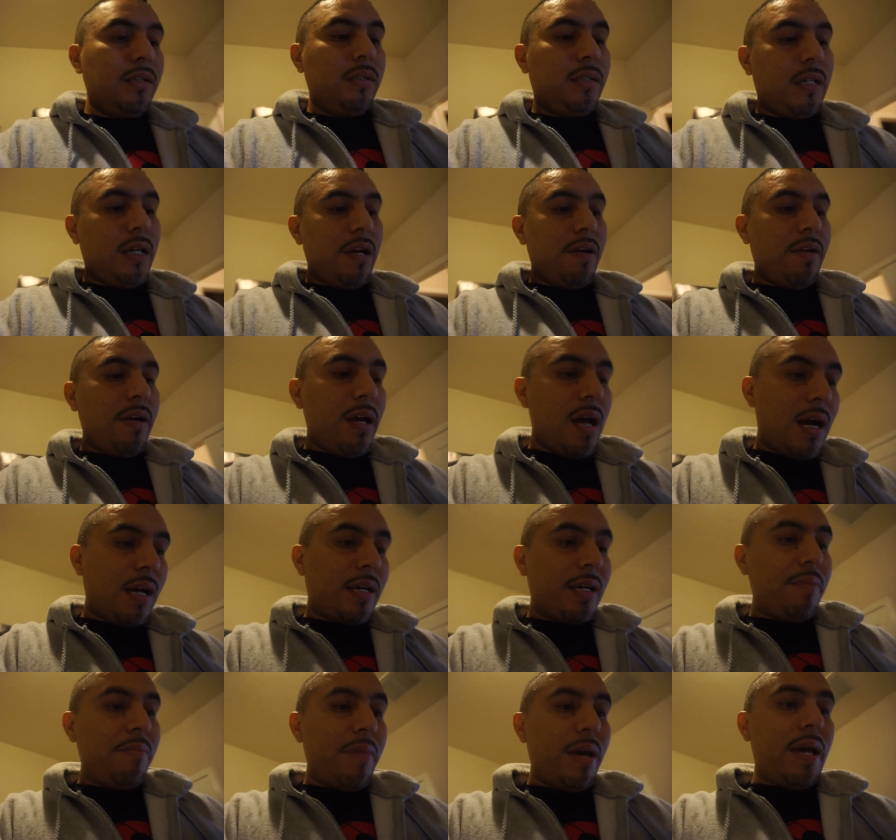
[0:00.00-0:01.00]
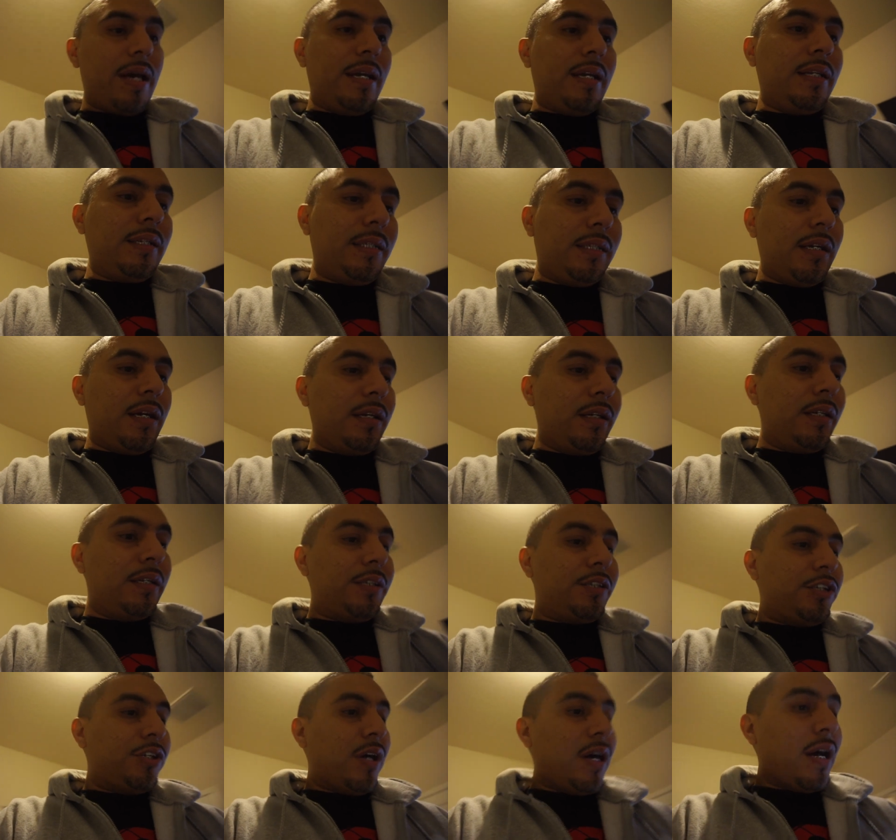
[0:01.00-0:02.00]
Teriyaki Madness. Y'all need to
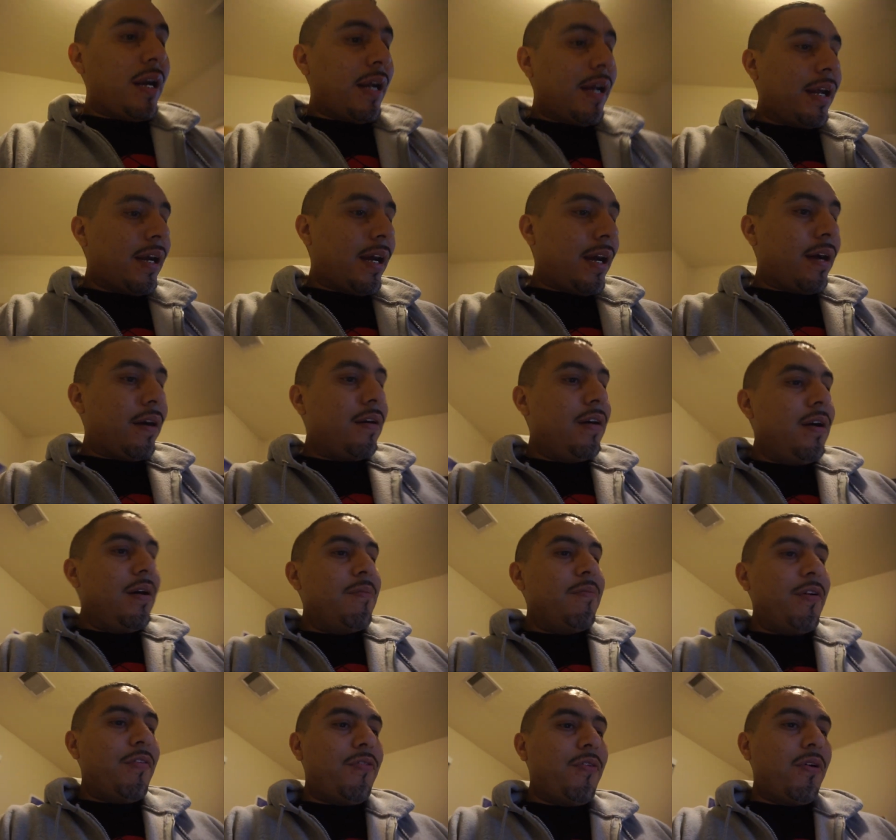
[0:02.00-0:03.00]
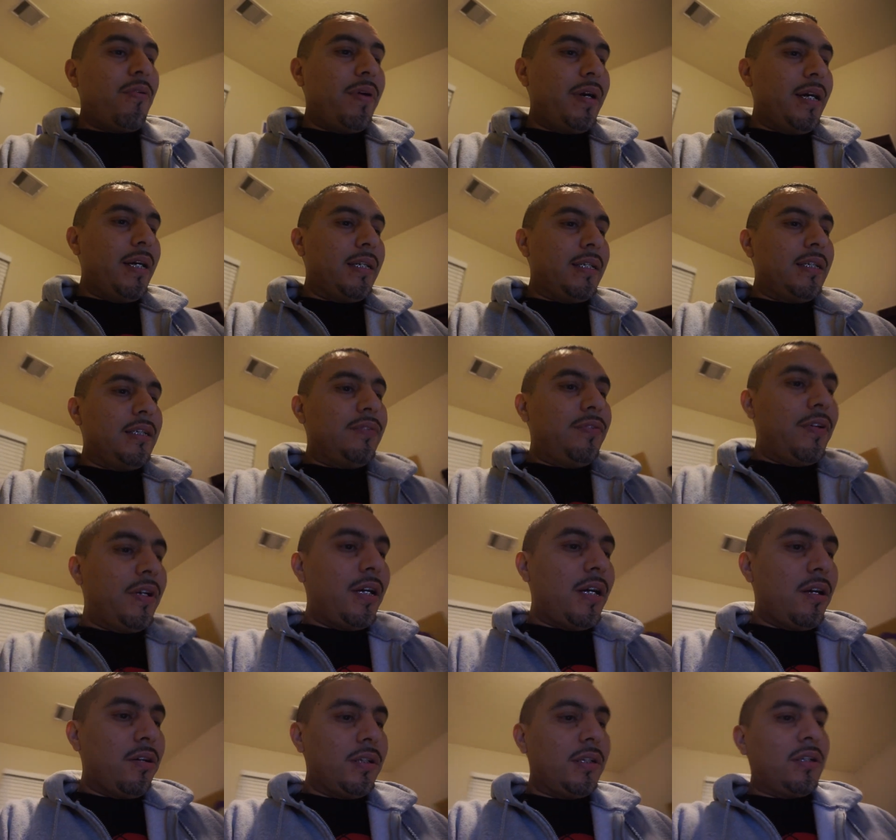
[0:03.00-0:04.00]
try that out. Before we get this
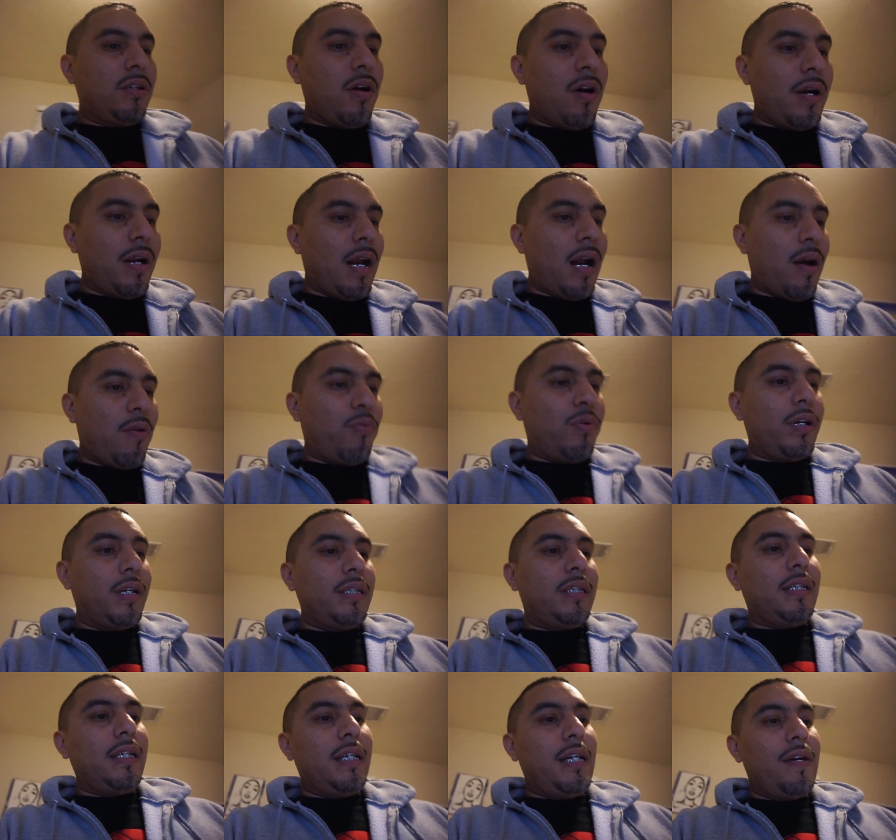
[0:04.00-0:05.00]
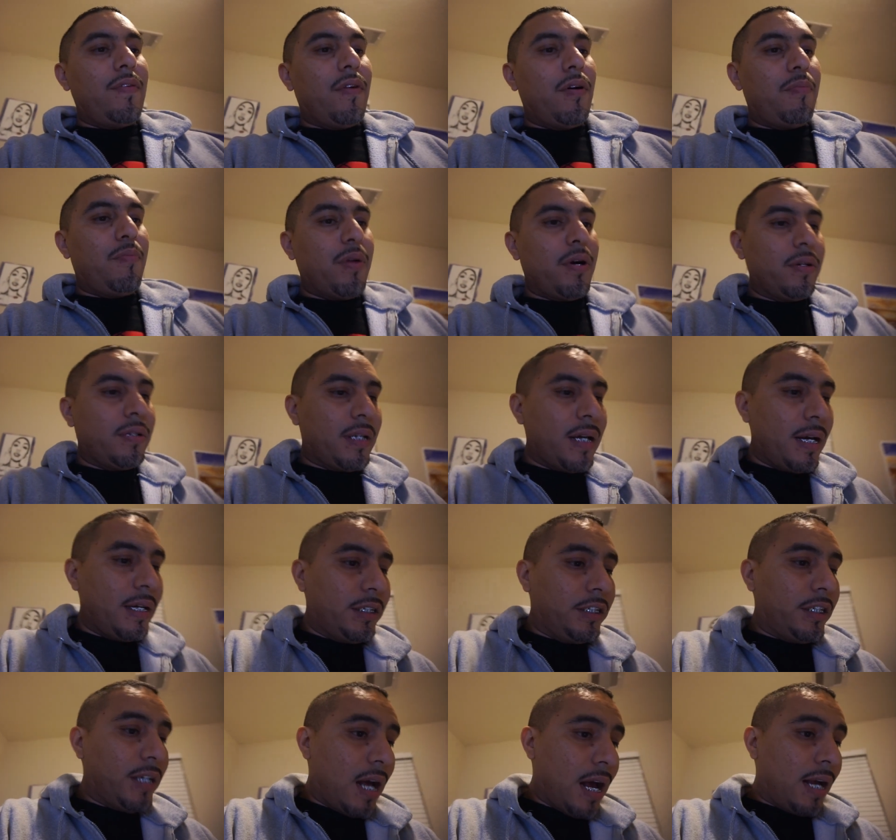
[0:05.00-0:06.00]
video started, I wanted to give a birthday
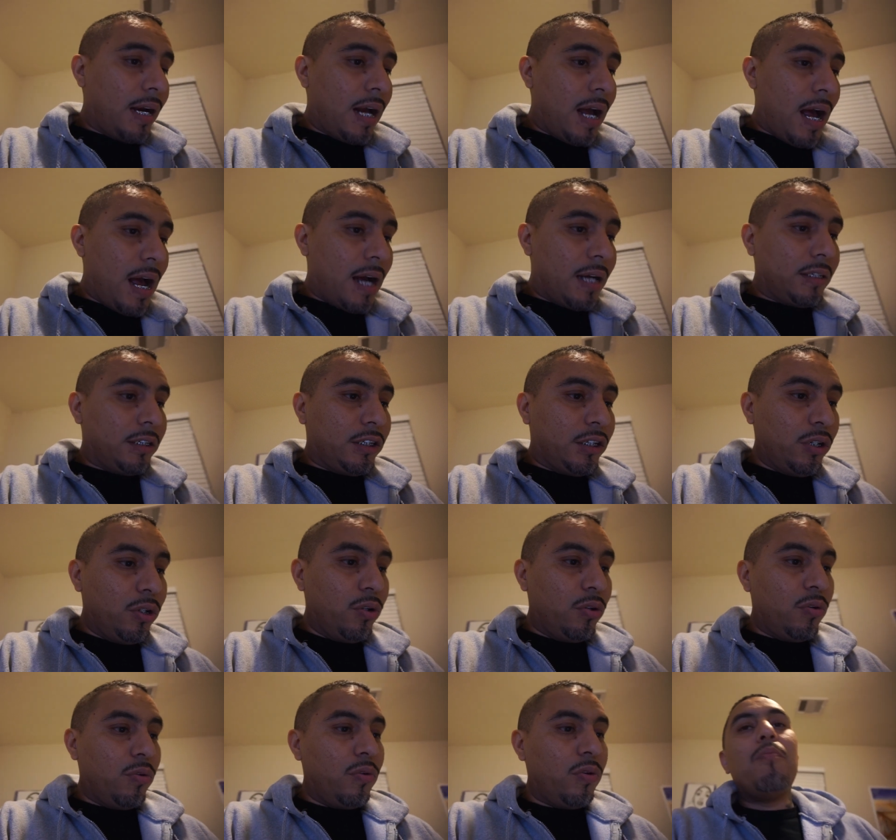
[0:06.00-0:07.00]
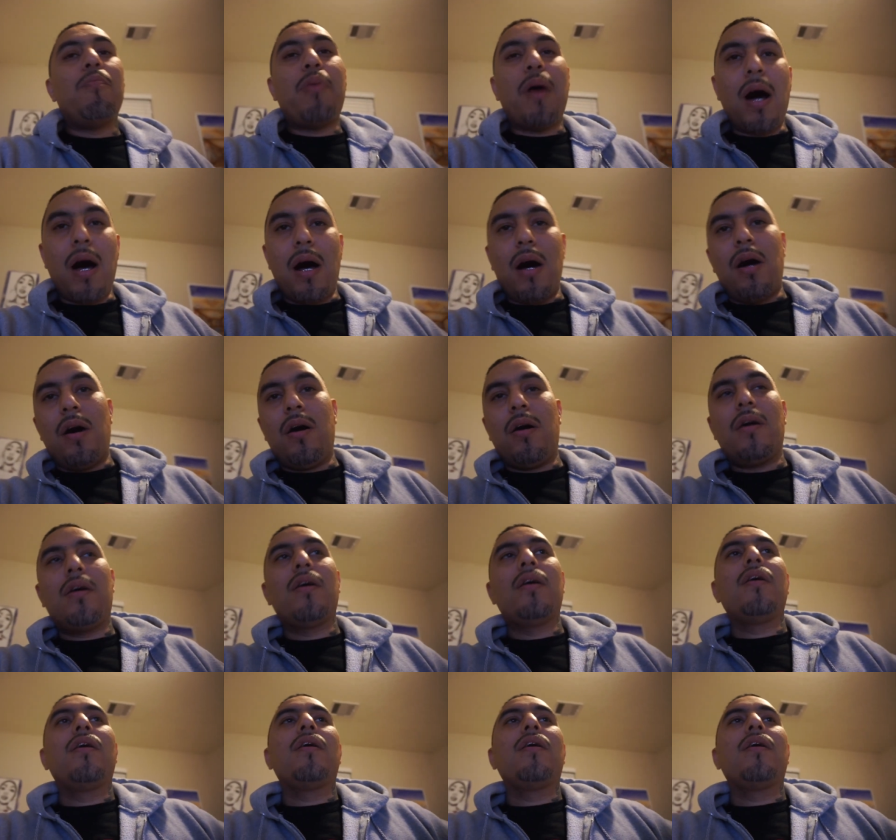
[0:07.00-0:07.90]
shout out to Paul